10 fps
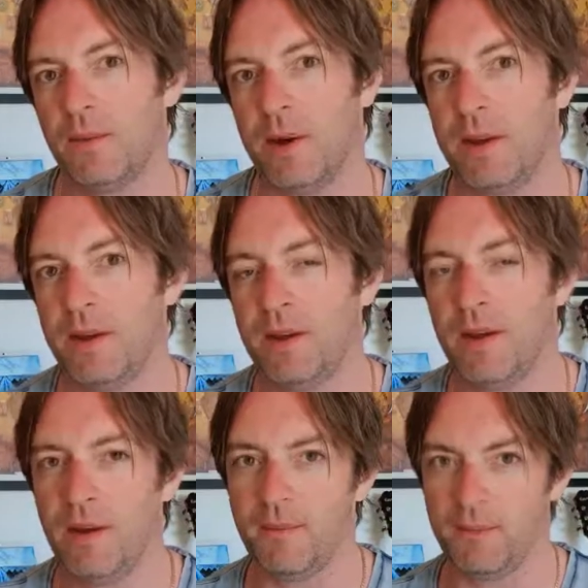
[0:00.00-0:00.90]

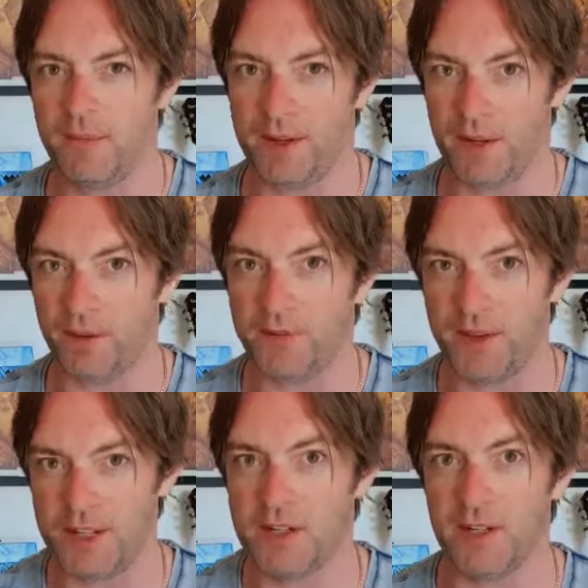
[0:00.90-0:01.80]
the video
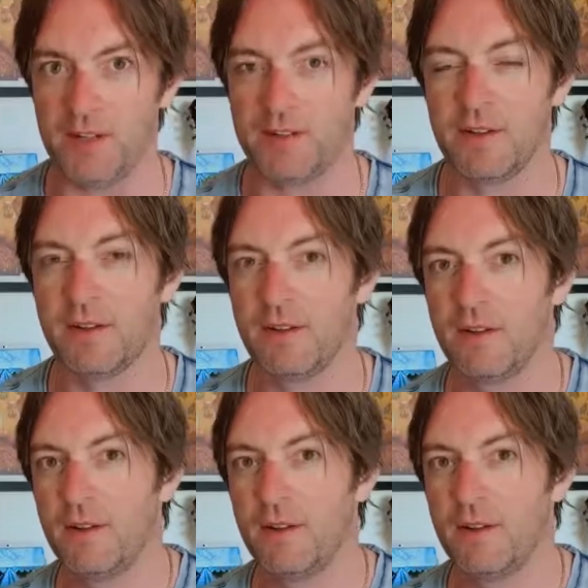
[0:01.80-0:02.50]
finishes,